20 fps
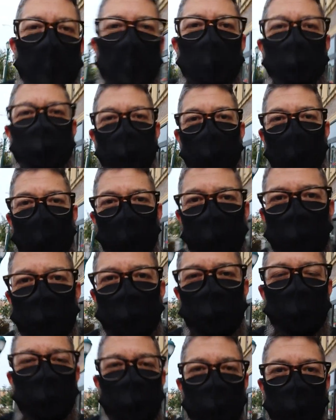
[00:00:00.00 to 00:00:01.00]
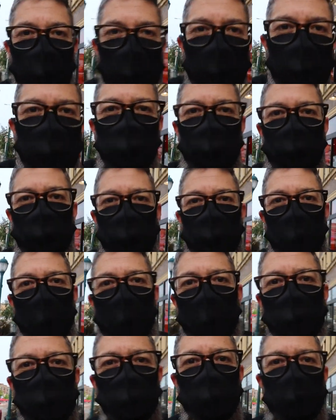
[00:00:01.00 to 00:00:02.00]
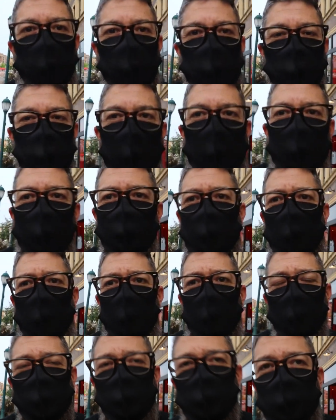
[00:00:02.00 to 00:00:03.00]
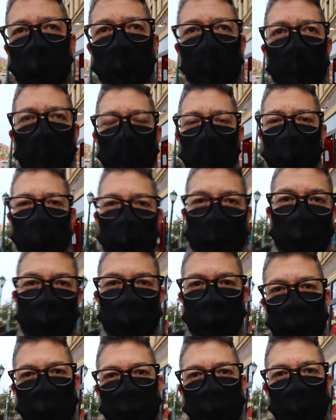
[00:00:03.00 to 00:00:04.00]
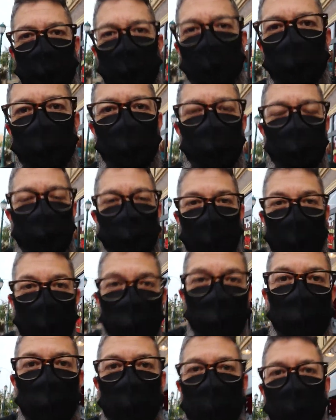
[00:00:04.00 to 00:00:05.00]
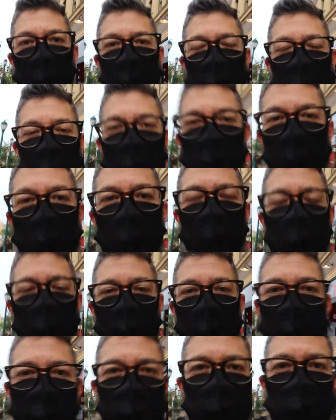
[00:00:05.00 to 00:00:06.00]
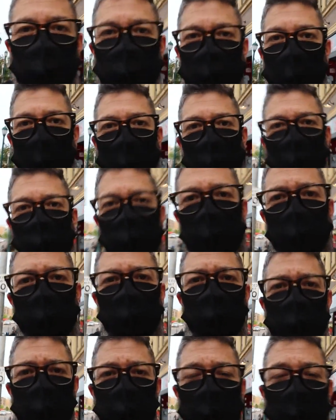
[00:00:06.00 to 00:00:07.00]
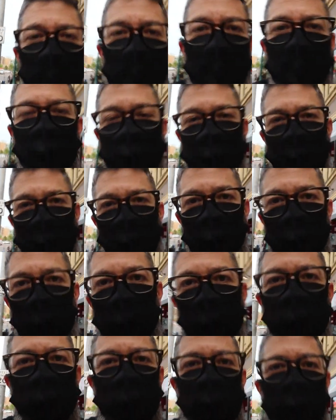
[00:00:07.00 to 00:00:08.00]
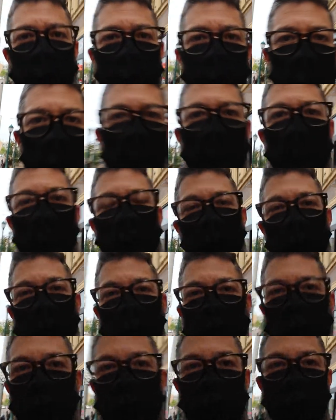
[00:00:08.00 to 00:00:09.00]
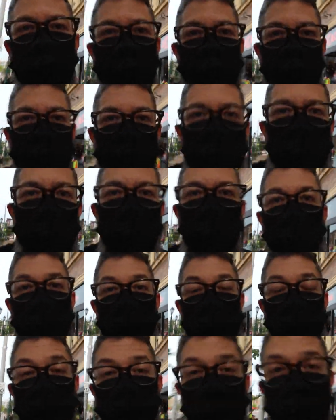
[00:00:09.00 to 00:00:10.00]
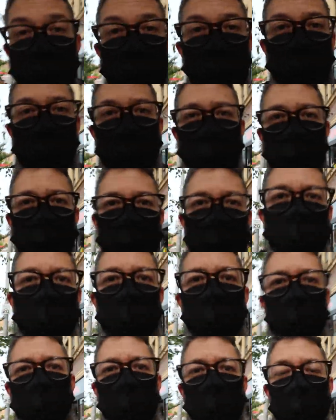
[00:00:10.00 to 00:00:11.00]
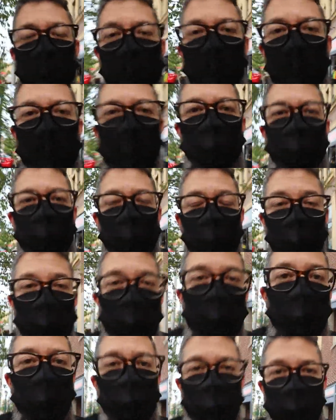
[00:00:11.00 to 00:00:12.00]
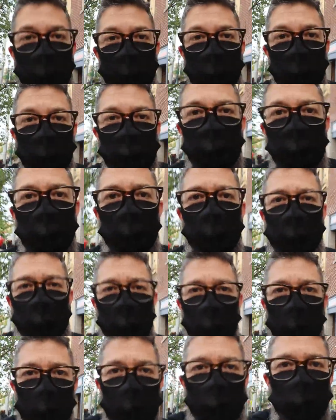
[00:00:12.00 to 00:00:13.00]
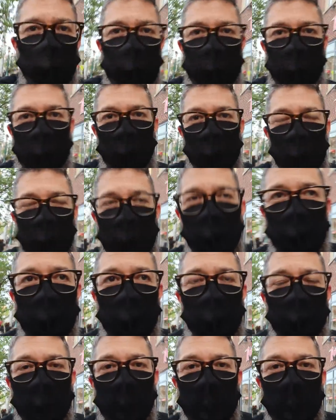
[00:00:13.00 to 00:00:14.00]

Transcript: If you haven't seen the Cross Border Tax Talks podcast, where I sit down with my black international tax partner, Stephen Mosha, for him to describe what his experience is like as a black professional in corporate America,